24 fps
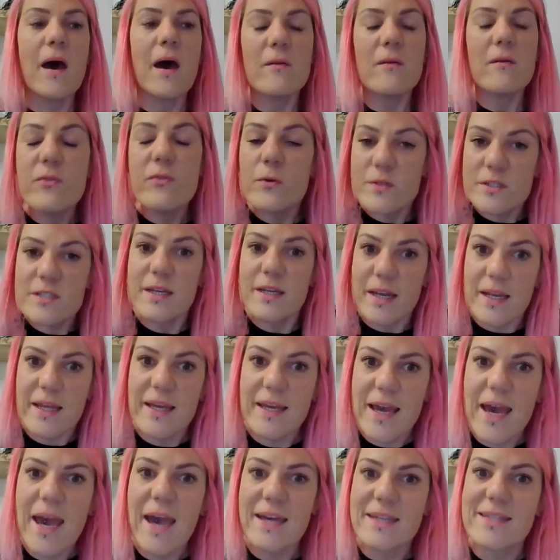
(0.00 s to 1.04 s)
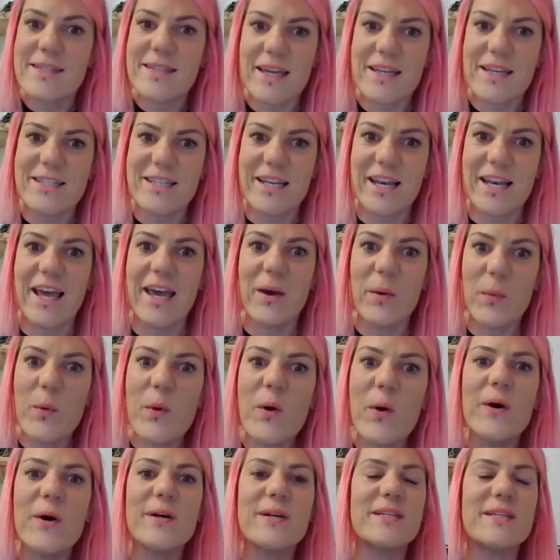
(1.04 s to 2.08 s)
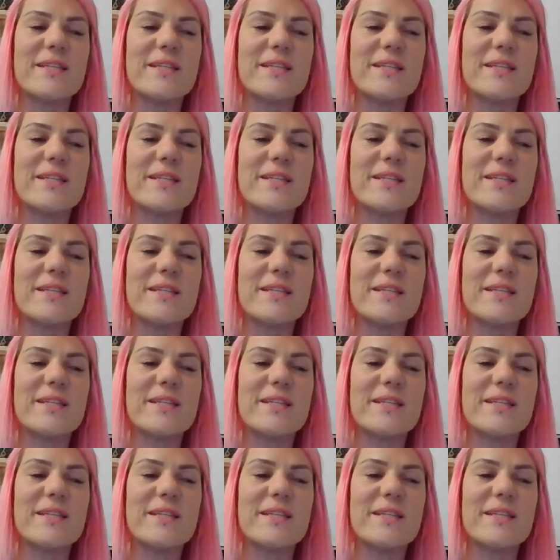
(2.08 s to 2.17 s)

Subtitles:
Unfortunately, yes, actually it was.